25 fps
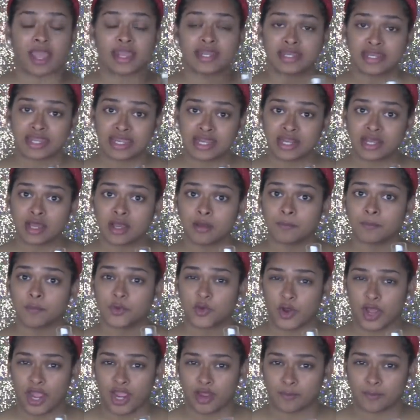I need a
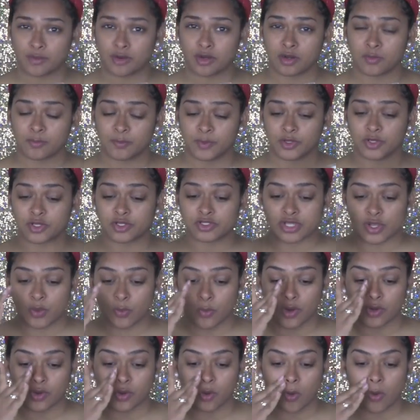primer because I
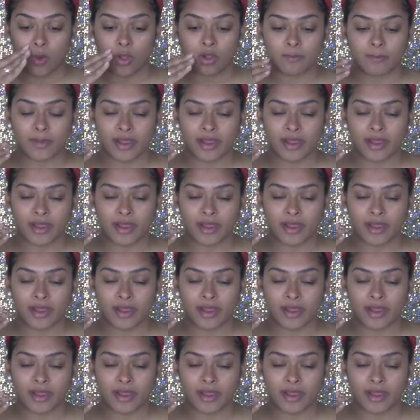want all